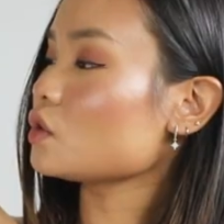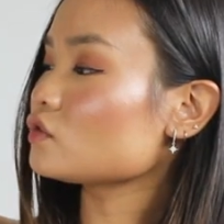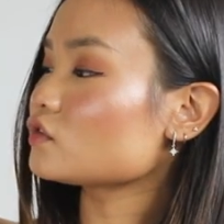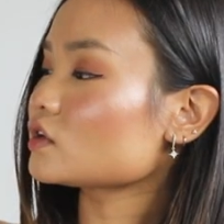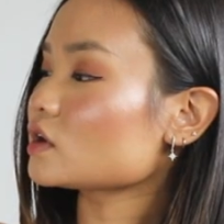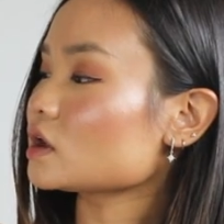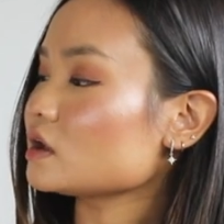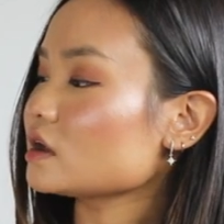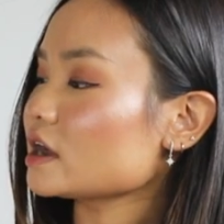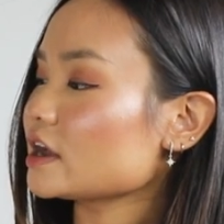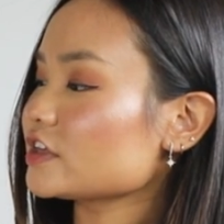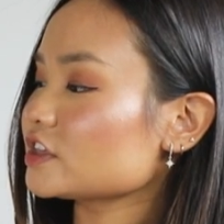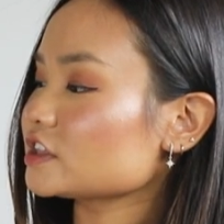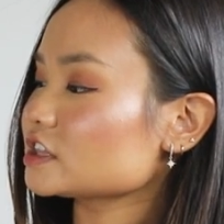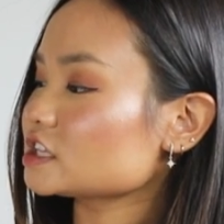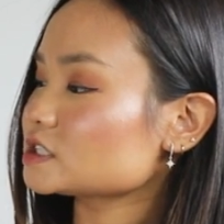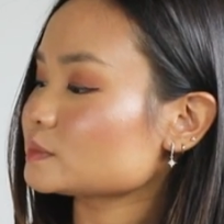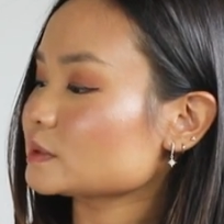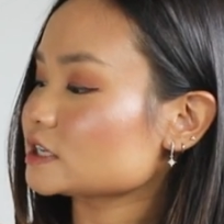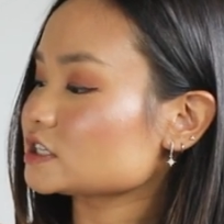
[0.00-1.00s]
overall, I
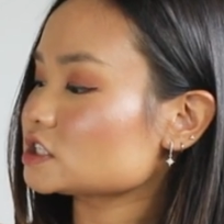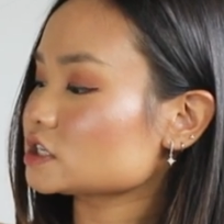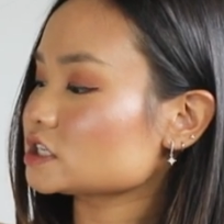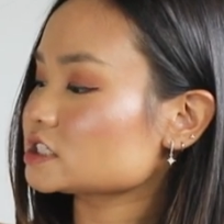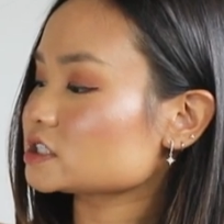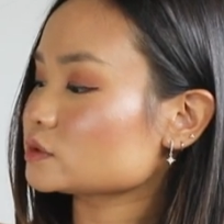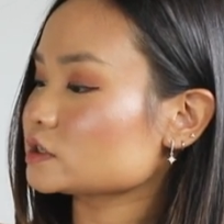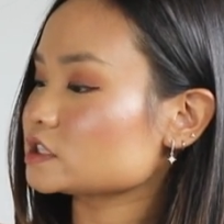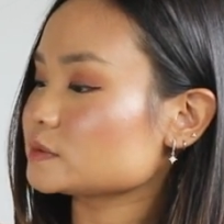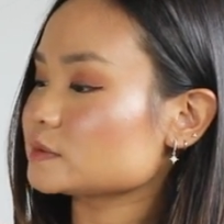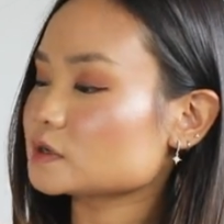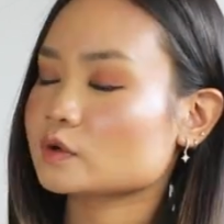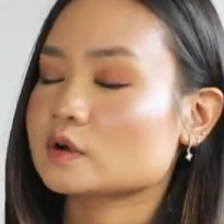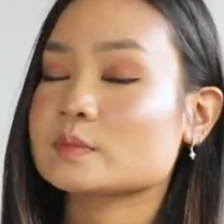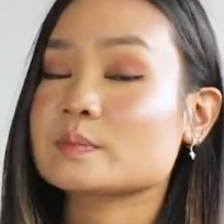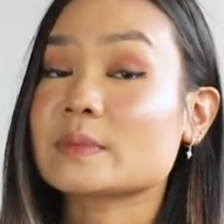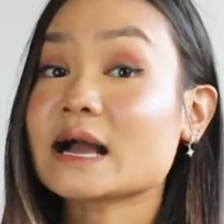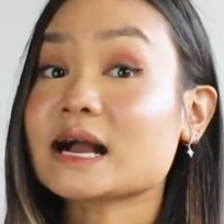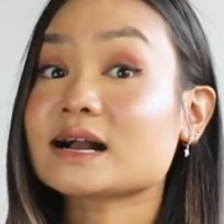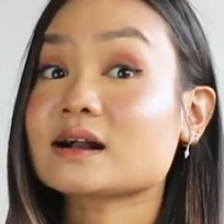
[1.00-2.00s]
think this blazer is going to be
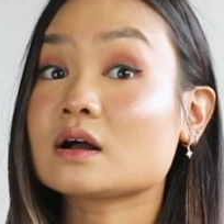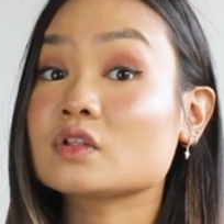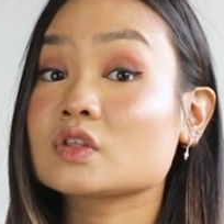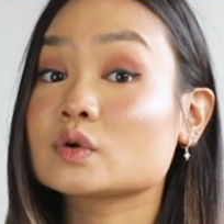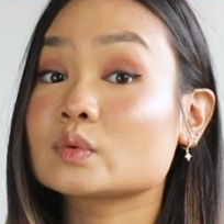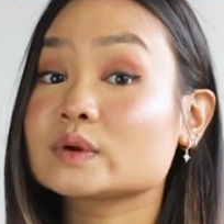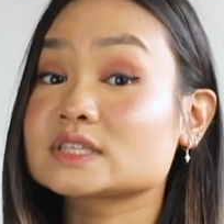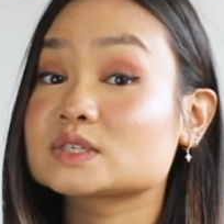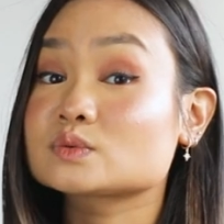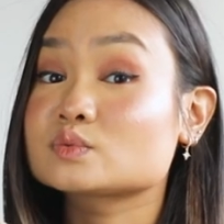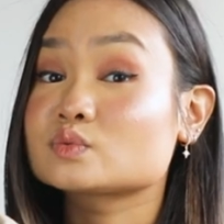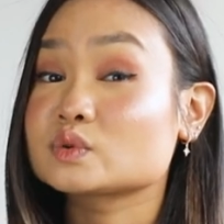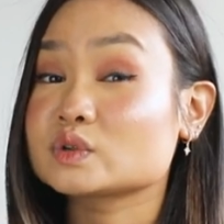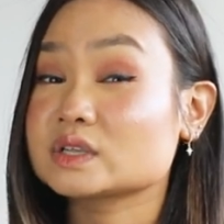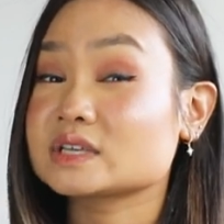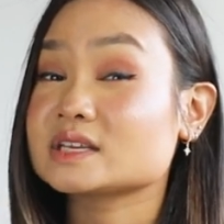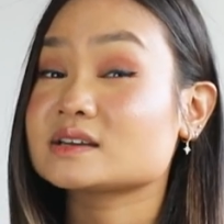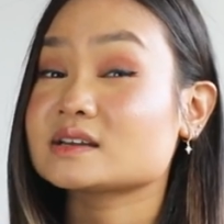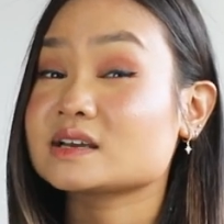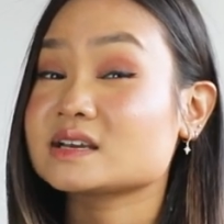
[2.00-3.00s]
going back, although it's
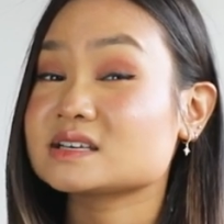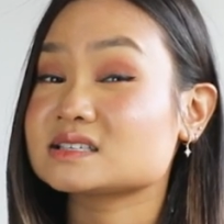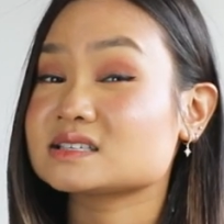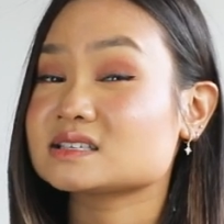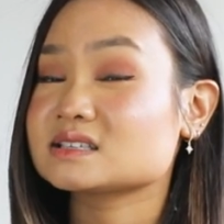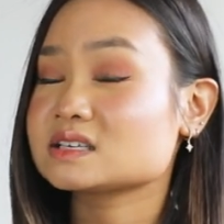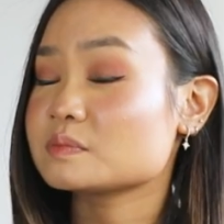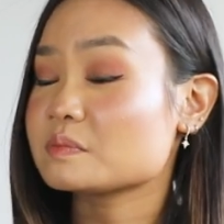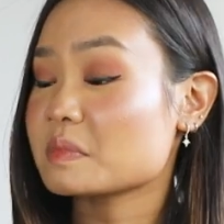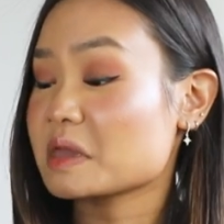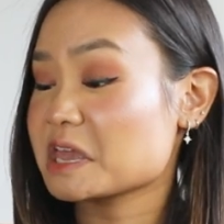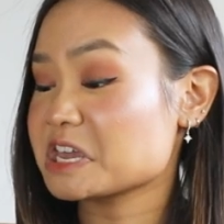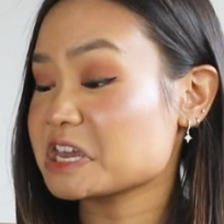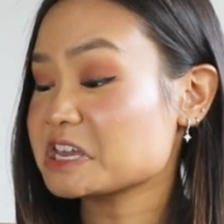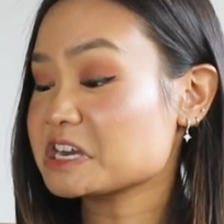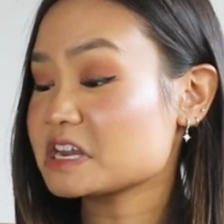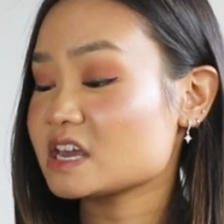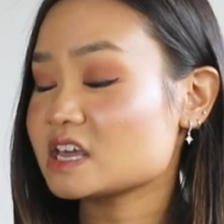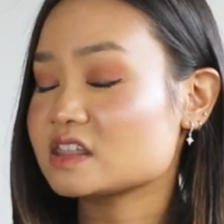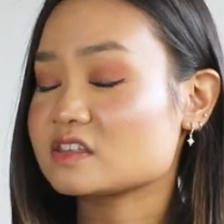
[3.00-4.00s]
really nicely
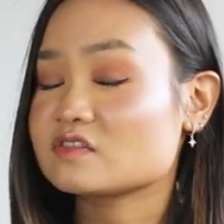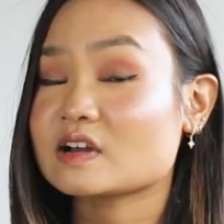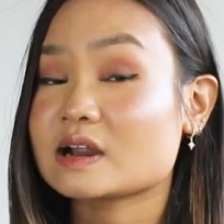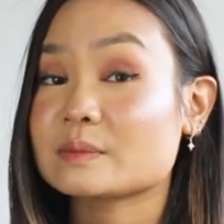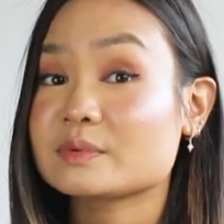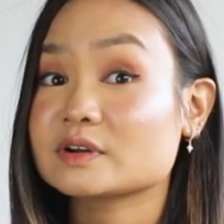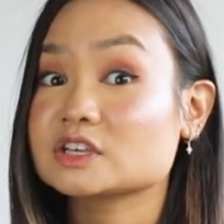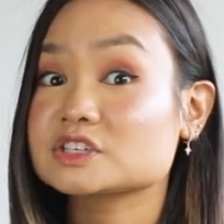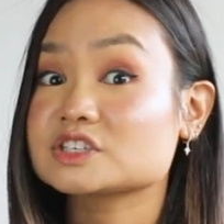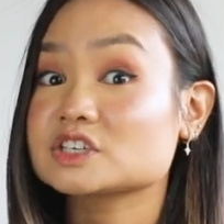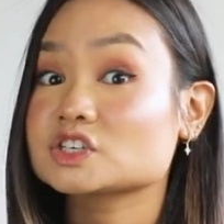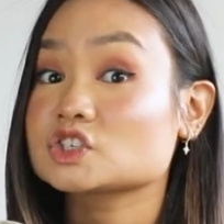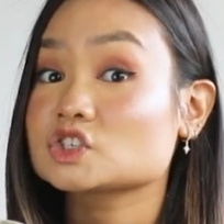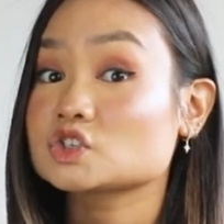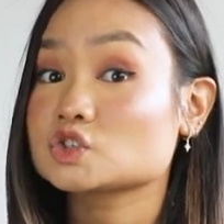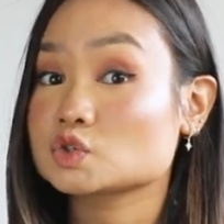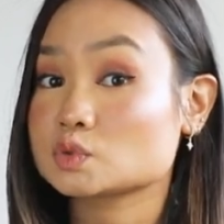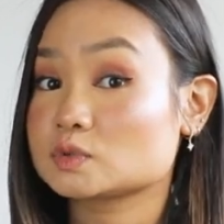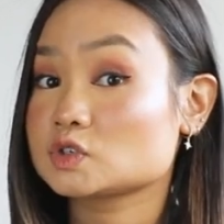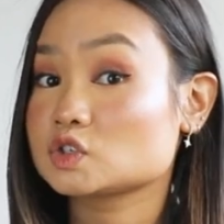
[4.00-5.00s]
made and the fabric is like
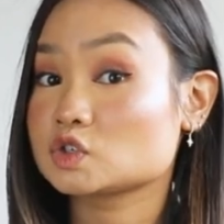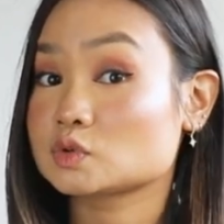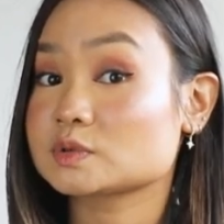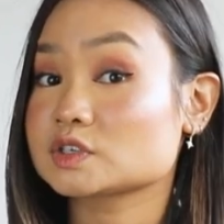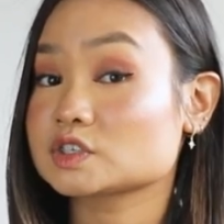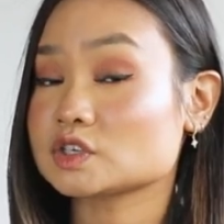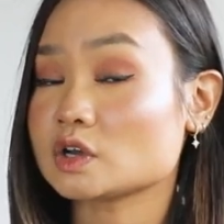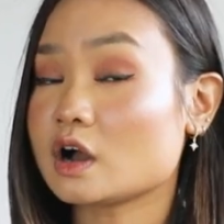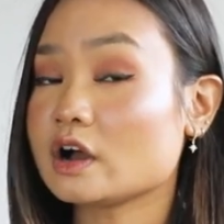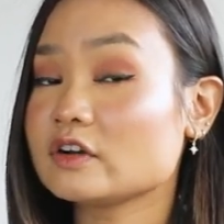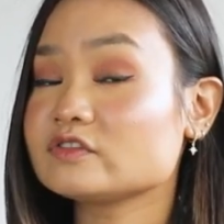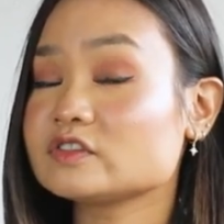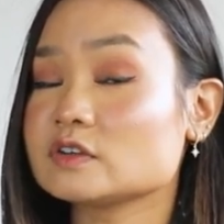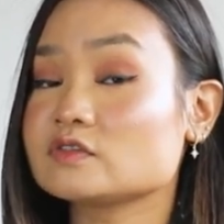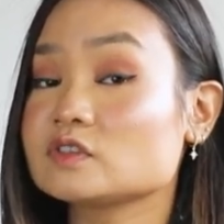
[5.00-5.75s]
super, super soft.